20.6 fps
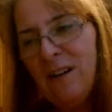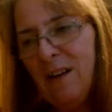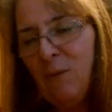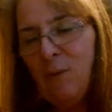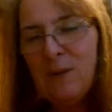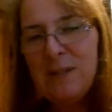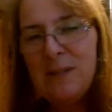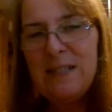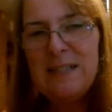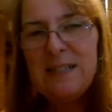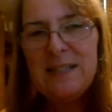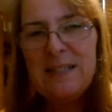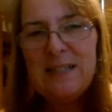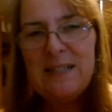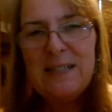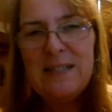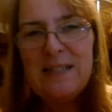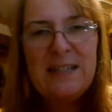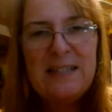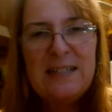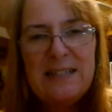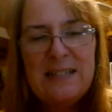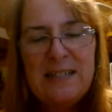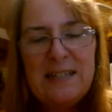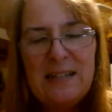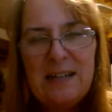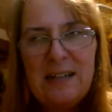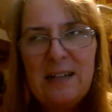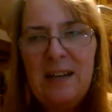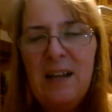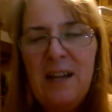Once it's done, it's
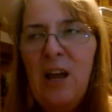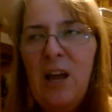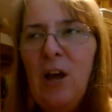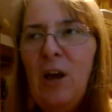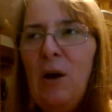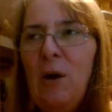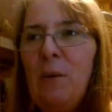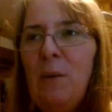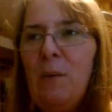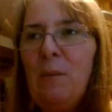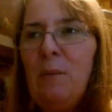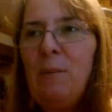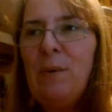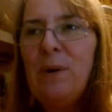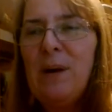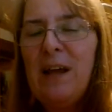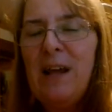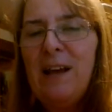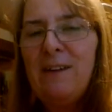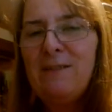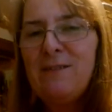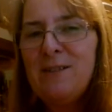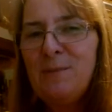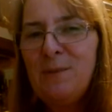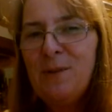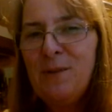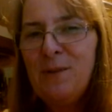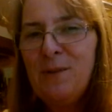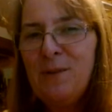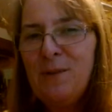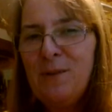done. But I have some
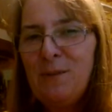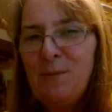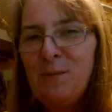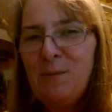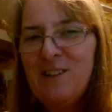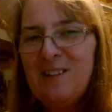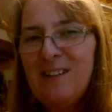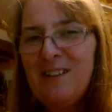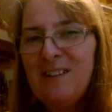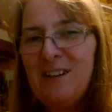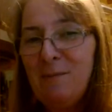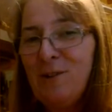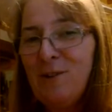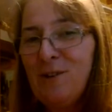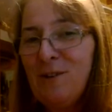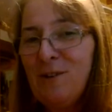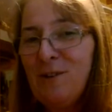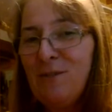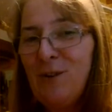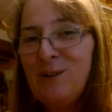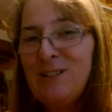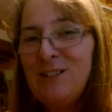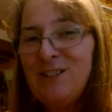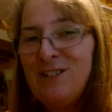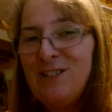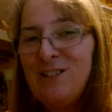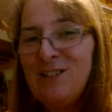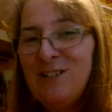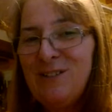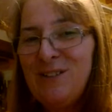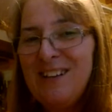other projects that I'm looking forward to
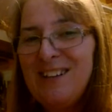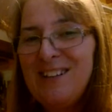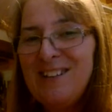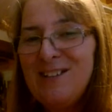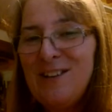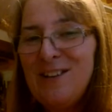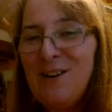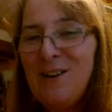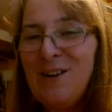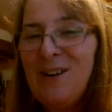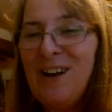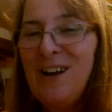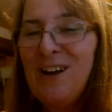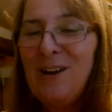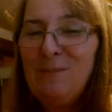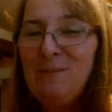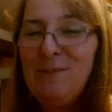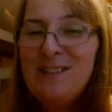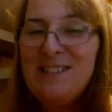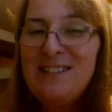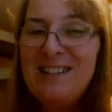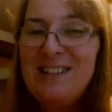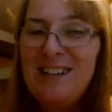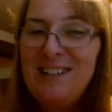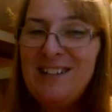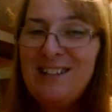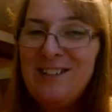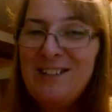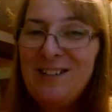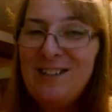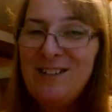doing. So I hope you stay
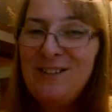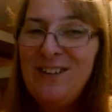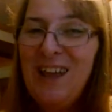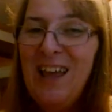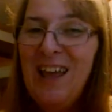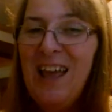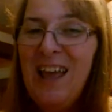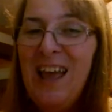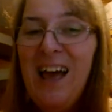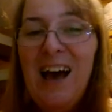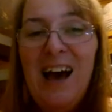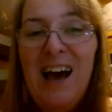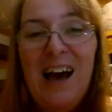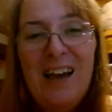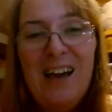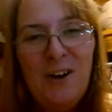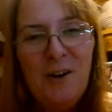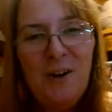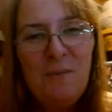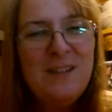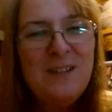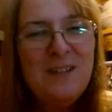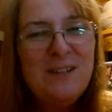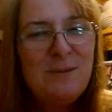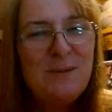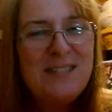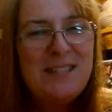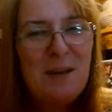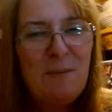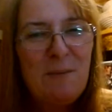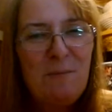tuned. I hope this
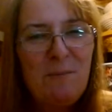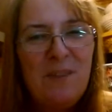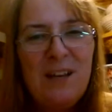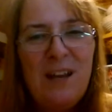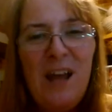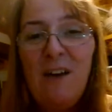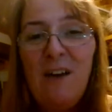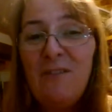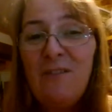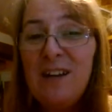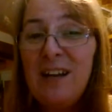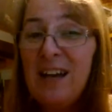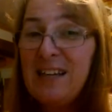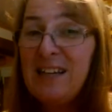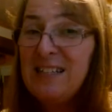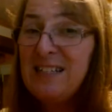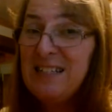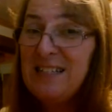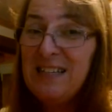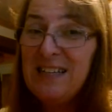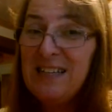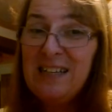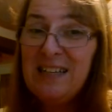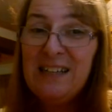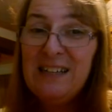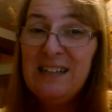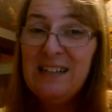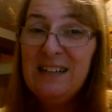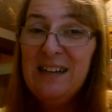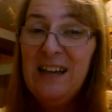was something of an idea.